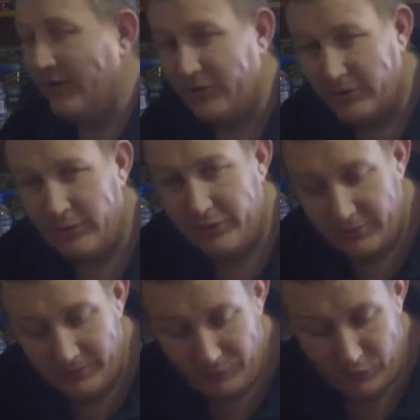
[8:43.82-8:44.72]
screws,
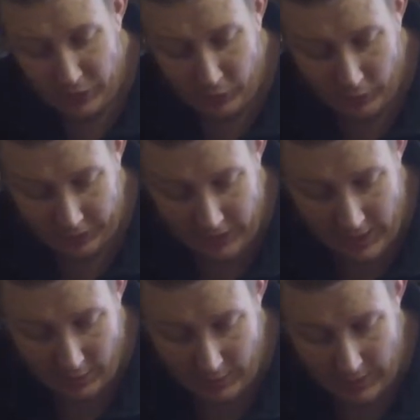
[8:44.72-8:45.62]
you want to
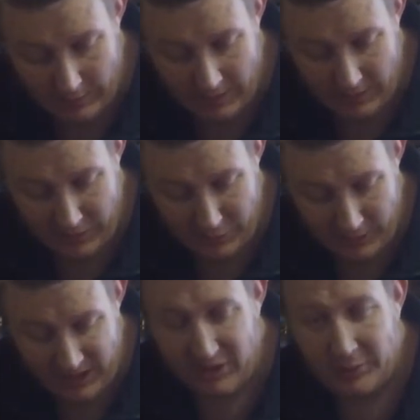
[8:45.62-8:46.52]
go around about
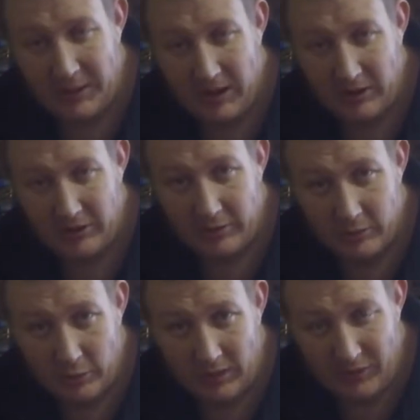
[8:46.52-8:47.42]
30 inch pounds,
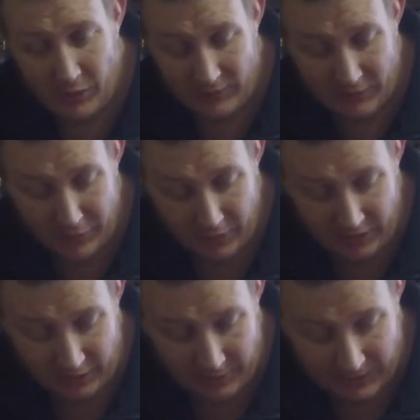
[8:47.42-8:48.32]
25 to 30
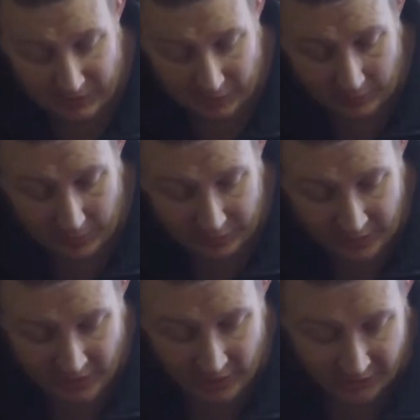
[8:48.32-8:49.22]
inch pounds at the most.
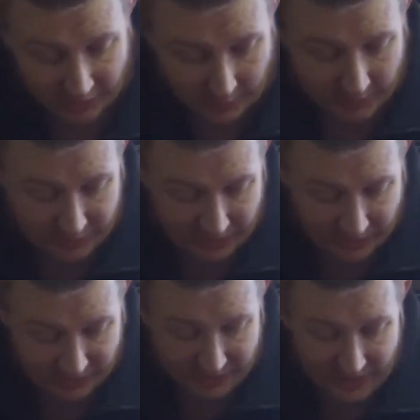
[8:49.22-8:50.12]
So we're just going
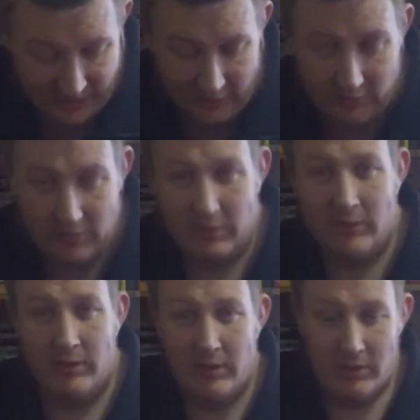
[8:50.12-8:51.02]
to set our,
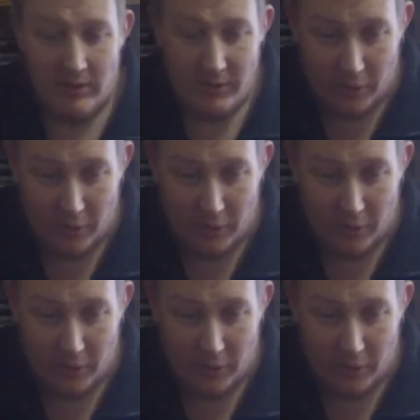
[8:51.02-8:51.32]
I'll